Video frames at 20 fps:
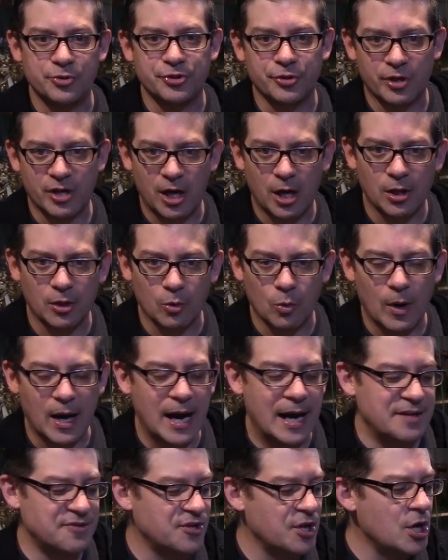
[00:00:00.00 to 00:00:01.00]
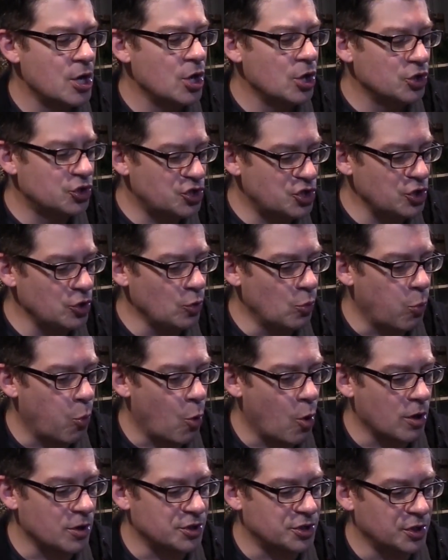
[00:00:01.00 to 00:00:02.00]
color-wise to
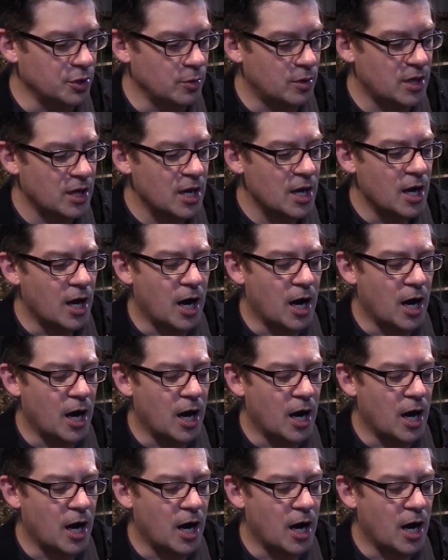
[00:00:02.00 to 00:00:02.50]
War Duke.